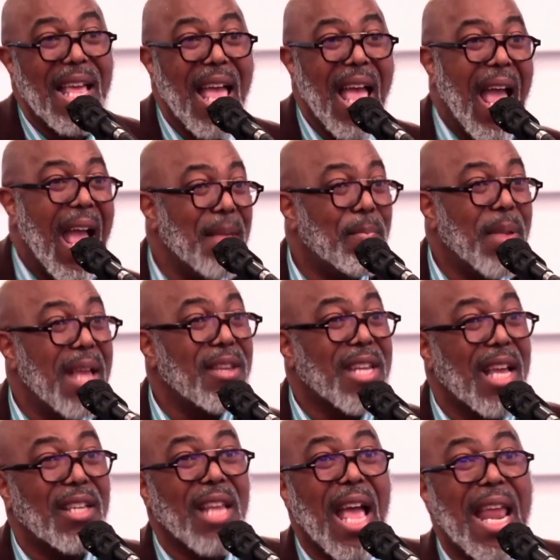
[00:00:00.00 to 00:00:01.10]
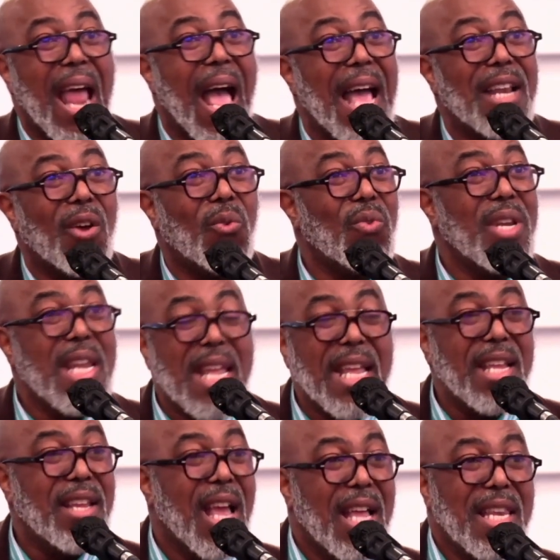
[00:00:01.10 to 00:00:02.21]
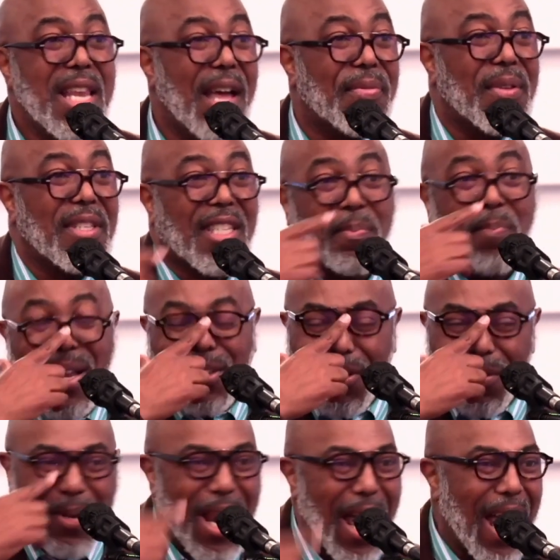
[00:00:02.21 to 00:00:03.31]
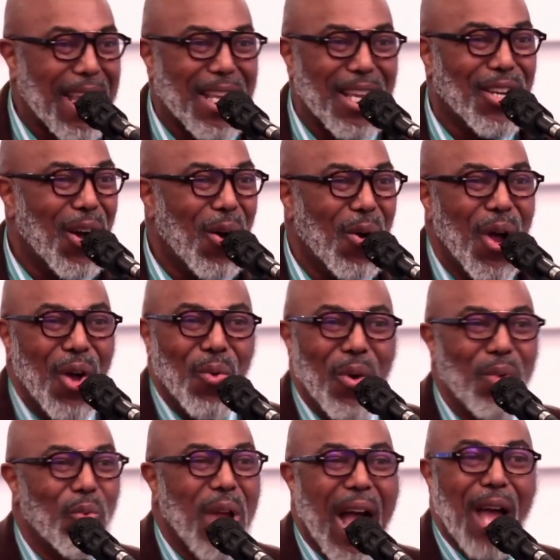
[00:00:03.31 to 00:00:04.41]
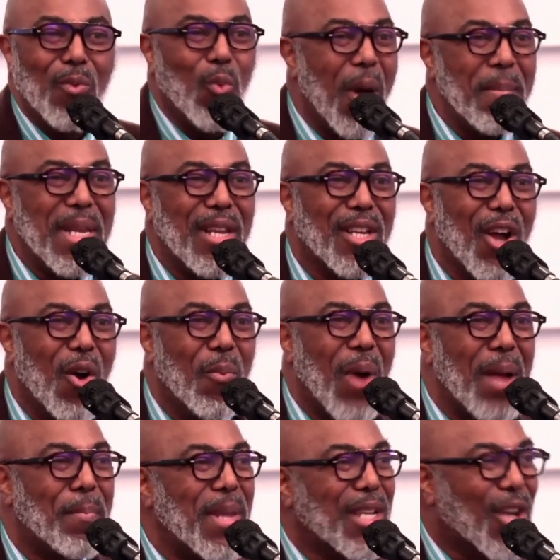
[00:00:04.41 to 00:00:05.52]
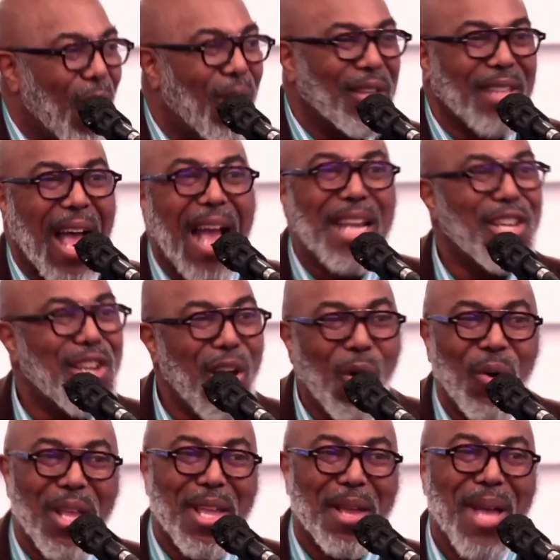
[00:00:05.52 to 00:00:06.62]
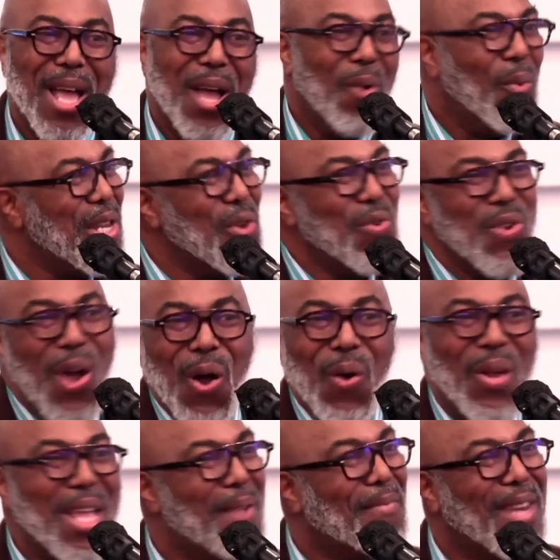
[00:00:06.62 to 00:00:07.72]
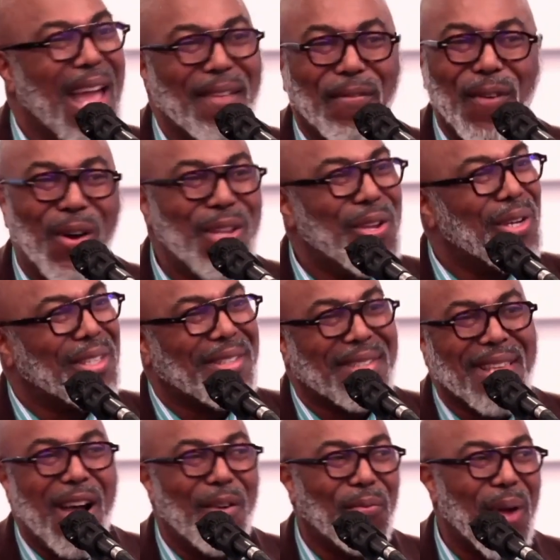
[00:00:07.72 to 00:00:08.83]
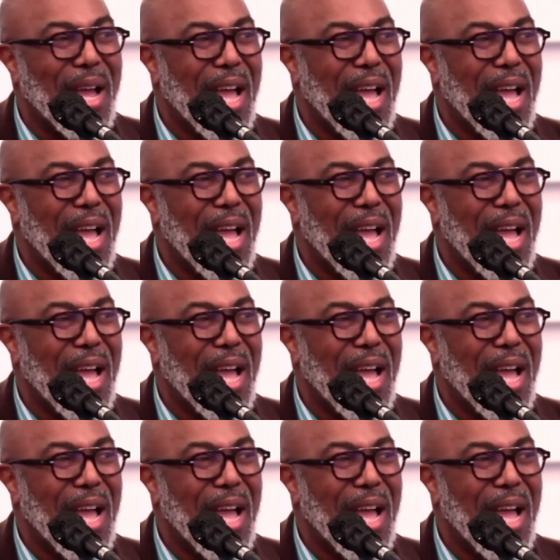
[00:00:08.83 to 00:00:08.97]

And, and, and I don't need nothing special, but I can go where God want me to go by because I know Him. When you know Him for yourself, I,